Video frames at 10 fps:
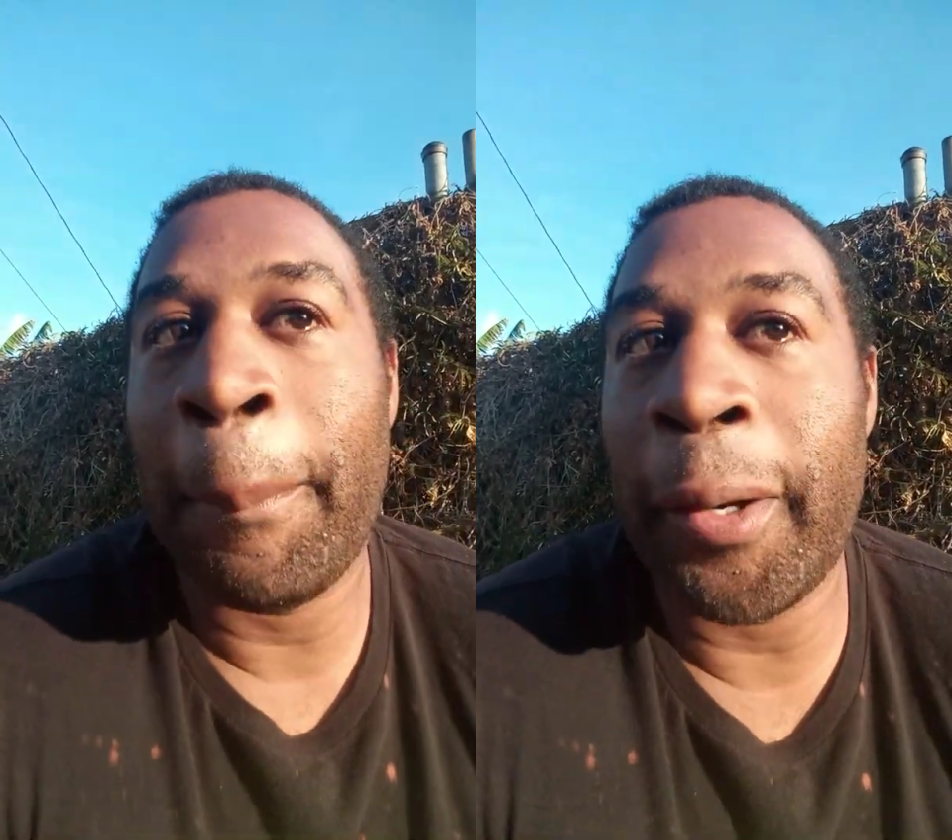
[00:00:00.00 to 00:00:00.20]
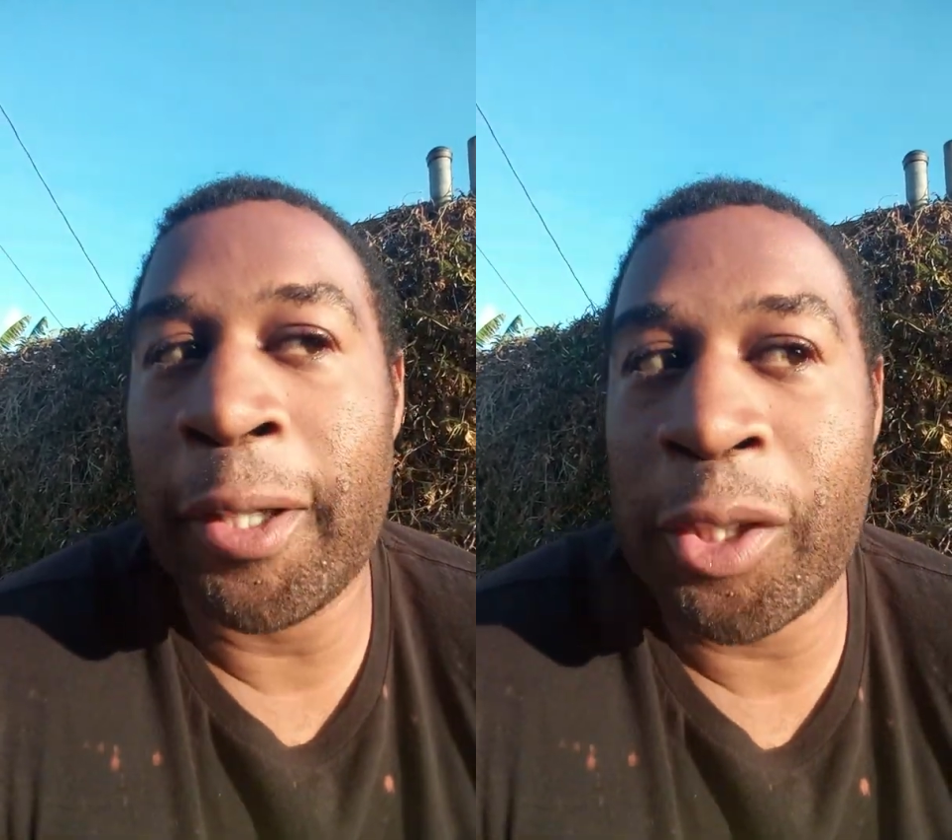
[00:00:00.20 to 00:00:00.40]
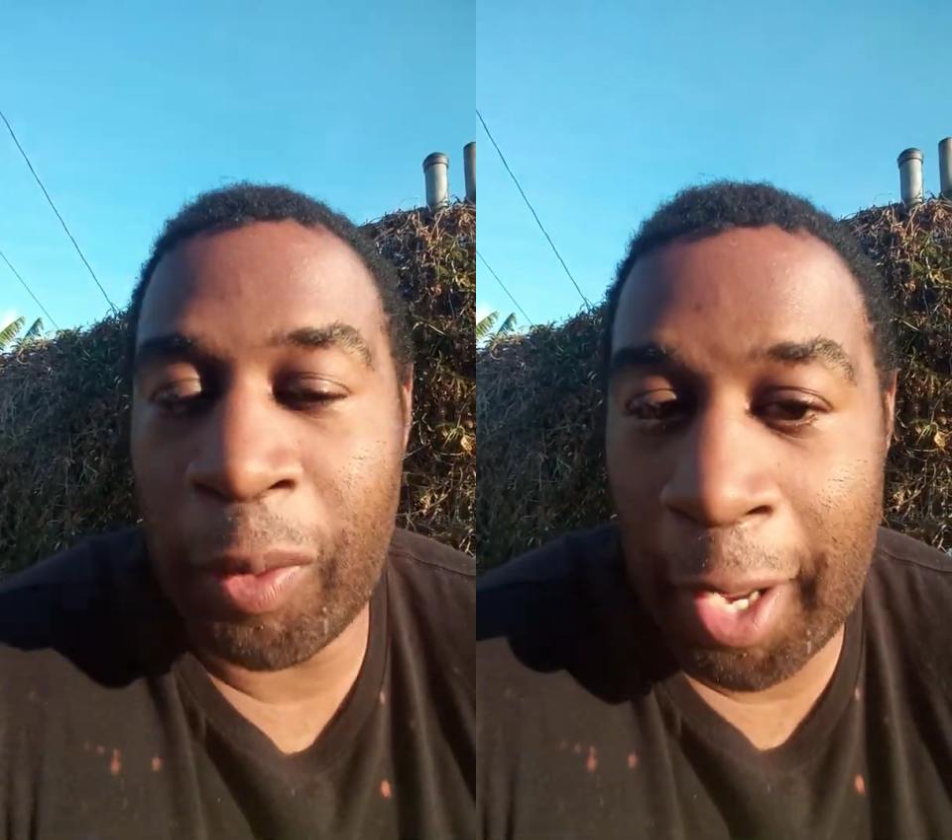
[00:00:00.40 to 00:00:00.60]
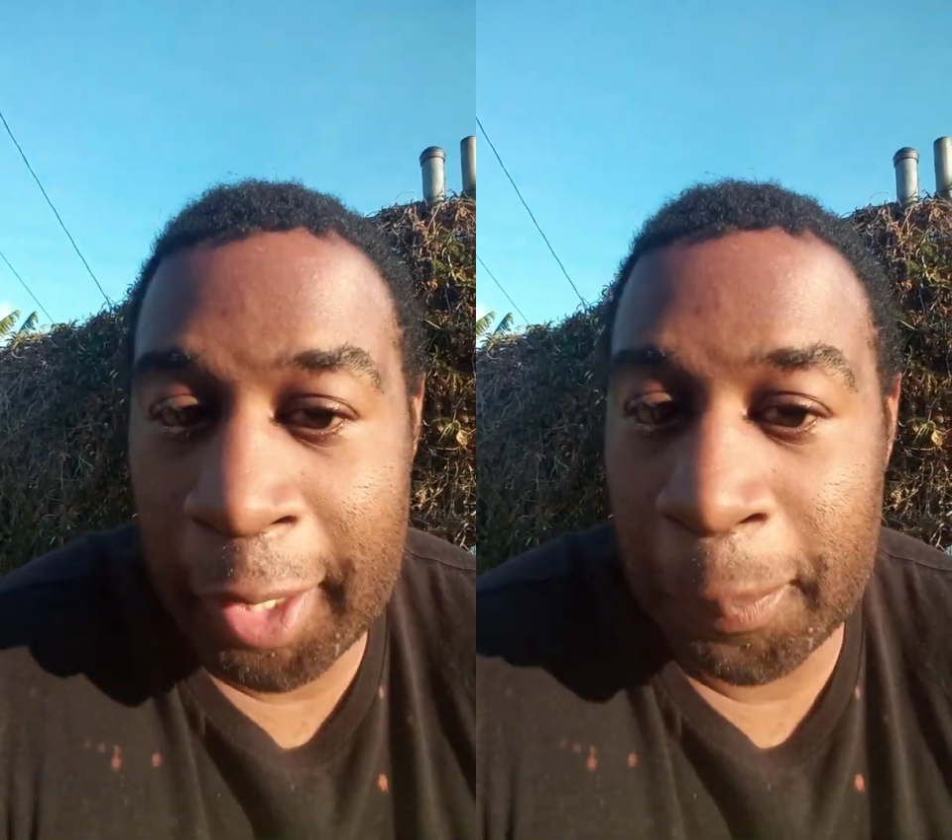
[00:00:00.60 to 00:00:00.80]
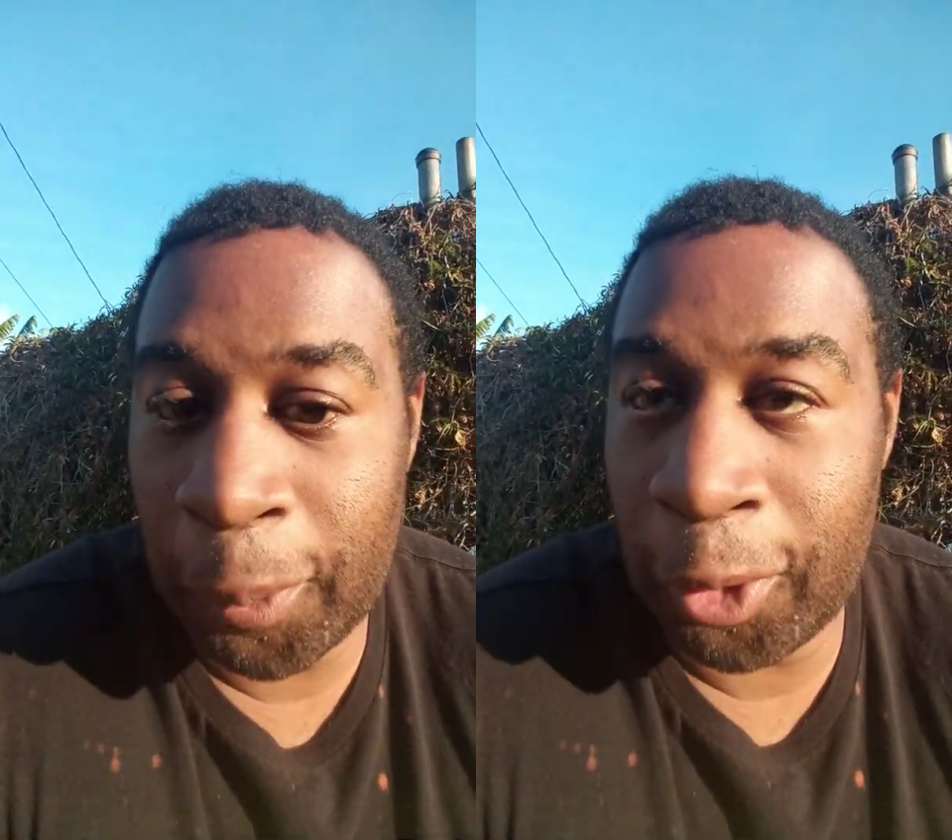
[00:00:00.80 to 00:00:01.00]
But
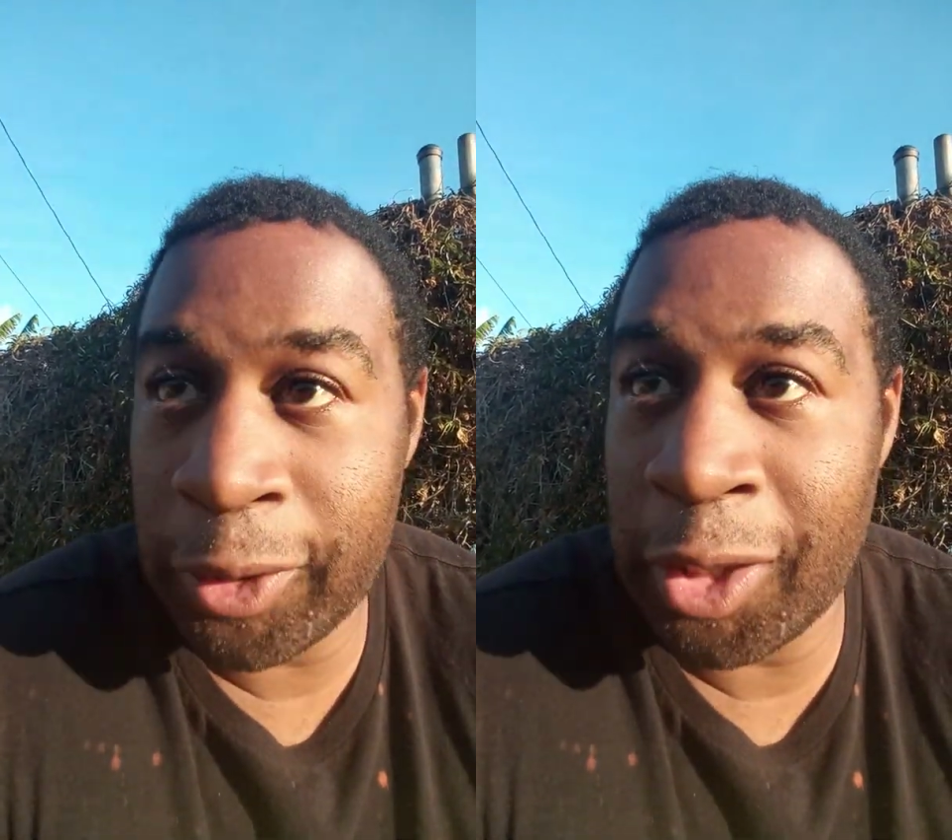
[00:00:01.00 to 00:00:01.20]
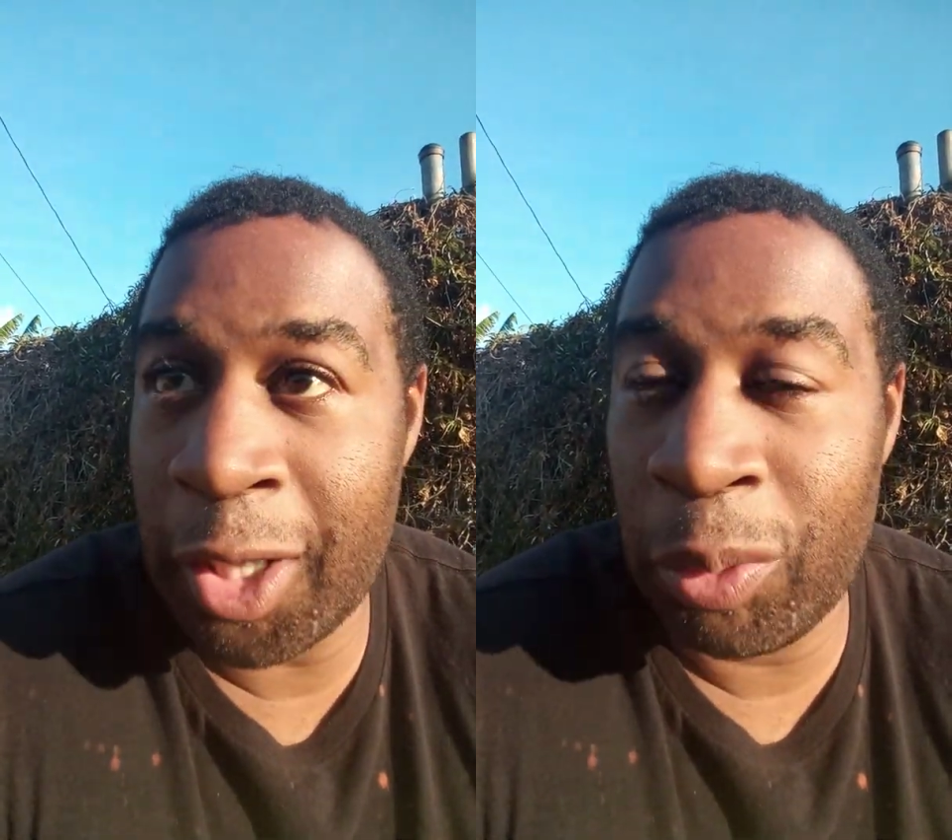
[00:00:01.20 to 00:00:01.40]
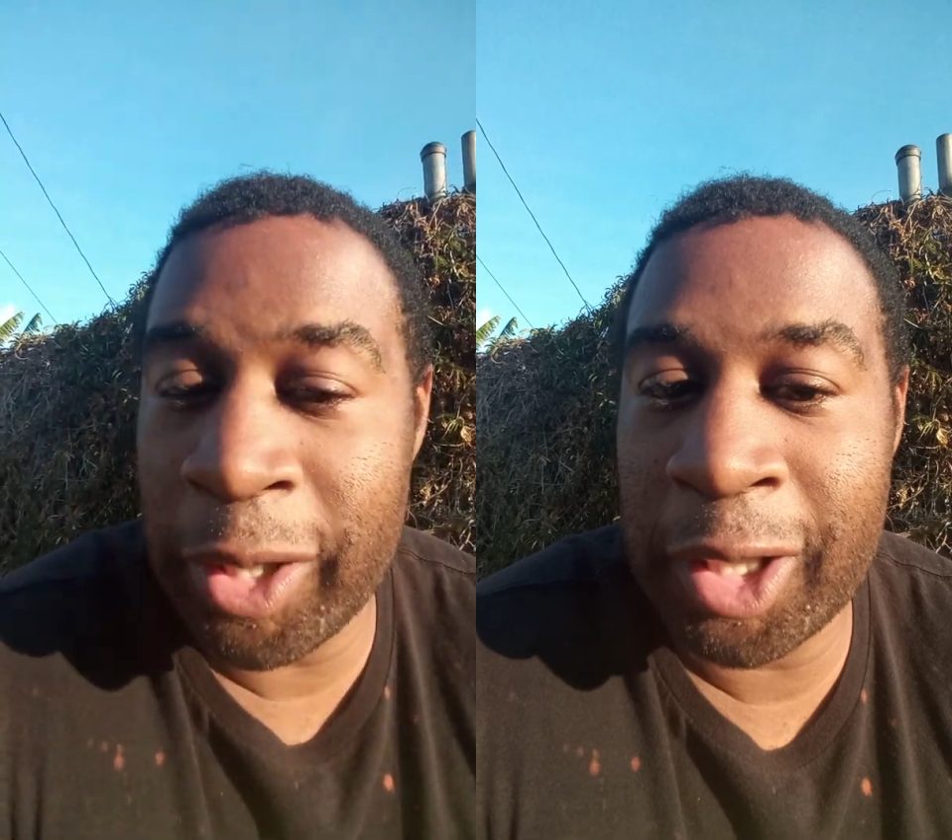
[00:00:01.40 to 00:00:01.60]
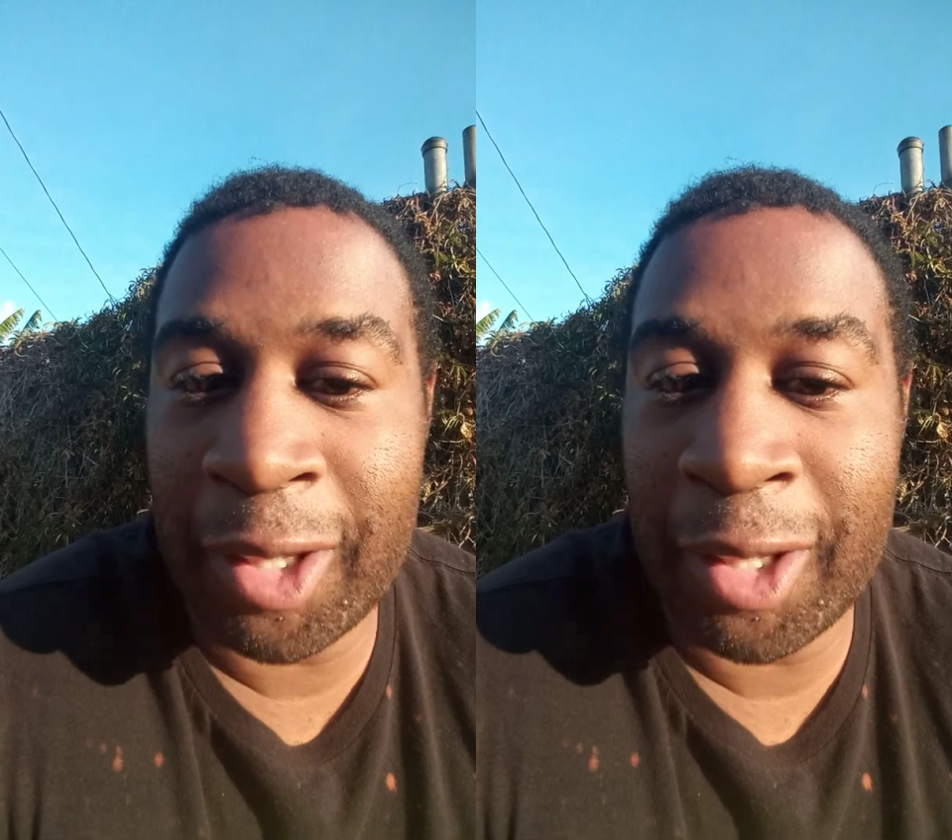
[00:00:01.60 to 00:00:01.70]
Dragon Ball Z was